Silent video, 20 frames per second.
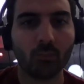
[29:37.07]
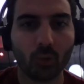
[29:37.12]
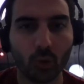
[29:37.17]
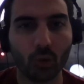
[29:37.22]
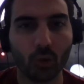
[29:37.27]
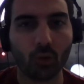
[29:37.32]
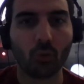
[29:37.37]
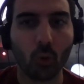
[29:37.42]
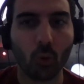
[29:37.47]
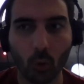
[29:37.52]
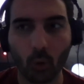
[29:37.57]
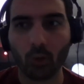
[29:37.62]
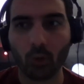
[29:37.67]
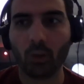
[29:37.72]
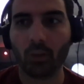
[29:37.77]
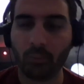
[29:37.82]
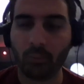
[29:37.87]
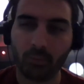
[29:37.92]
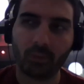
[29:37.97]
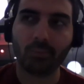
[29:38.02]
you're all,
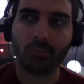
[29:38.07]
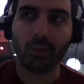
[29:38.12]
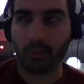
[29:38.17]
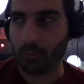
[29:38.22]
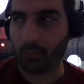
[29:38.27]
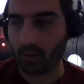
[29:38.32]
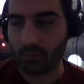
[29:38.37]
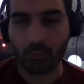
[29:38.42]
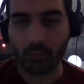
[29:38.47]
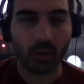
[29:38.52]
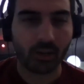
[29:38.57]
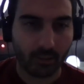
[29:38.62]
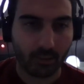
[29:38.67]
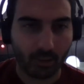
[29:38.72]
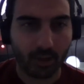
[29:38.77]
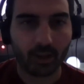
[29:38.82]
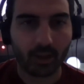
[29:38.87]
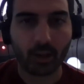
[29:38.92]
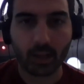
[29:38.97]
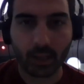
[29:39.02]
and maybe yeah, it might
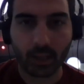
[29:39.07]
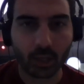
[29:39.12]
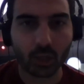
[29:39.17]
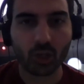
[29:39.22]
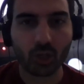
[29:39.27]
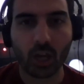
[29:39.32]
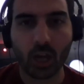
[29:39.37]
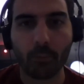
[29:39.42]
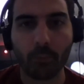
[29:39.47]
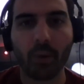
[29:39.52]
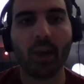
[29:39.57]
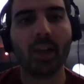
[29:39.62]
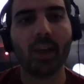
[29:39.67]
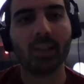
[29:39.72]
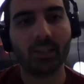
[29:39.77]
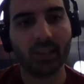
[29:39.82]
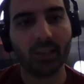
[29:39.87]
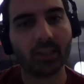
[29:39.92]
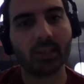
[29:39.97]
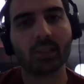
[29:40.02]
sound like a cliche, but
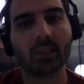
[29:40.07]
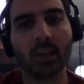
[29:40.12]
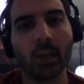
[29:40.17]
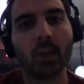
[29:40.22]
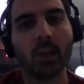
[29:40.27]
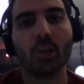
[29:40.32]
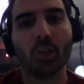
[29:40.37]
it is,